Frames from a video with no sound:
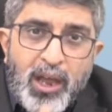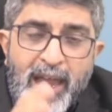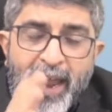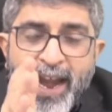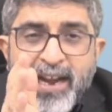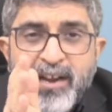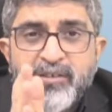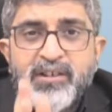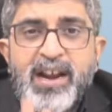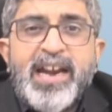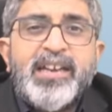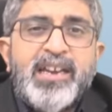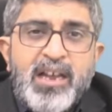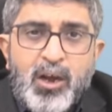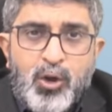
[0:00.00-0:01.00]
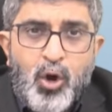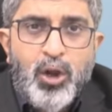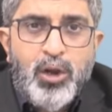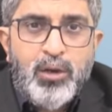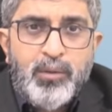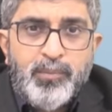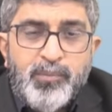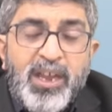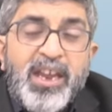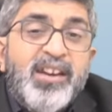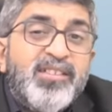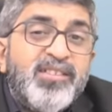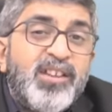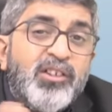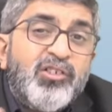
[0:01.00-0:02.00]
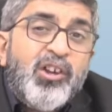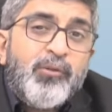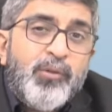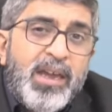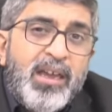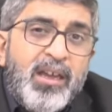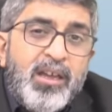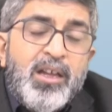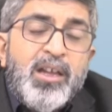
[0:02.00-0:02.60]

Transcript: and writing a call in such a way